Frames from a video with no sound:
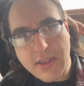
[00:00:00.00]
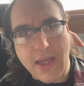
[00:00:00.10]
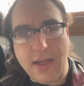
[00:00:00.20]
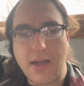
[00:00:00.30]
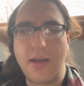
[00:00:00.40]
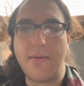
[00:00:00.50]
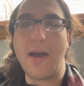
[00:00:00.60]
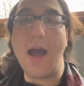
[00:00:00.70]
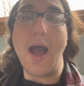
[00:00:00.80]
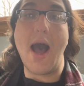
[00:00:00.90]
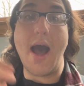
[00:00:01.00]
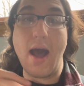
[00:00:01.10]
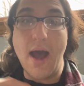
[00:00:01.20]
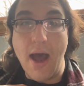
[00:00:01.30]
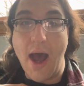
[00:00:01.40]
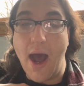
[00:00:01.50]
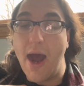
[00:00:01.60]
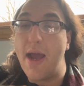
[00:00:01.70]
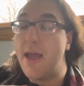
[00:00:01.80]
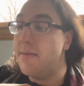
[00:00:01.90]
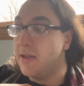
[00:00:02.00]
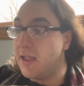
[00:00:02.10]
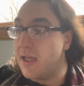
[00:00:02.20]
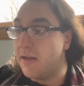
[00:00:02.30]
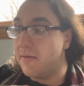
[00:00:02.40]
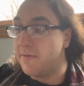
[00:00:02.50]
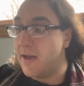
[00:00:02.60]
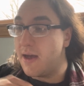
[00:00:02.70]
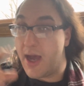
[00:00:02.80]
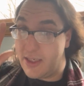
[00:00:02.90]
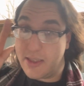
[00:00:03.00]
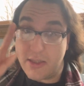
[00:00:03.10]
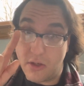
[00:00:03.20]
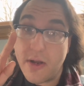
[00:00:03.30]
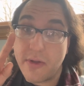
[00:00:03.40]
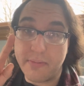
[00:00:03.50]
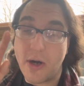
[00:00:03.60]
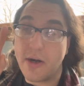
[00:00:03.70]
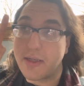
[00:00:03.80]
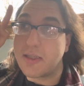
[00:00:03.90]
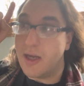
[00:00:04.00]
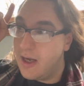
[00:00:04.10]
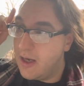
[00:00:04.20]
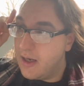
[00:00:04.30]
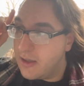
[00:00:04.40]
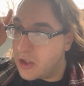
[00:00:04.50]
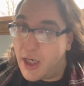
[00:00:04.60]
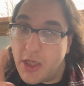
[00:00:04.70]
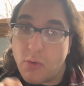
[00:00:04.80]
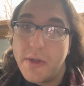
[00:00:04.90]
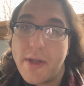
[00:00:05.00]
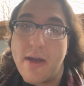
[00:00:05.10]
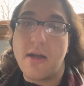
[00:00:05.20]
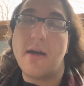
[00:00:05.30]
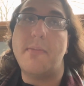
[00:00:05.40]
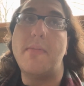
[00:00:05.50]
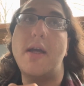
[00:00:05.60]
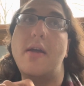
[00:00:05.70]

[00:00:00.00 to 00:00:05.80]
Like, I disagree with Marx. Change will not come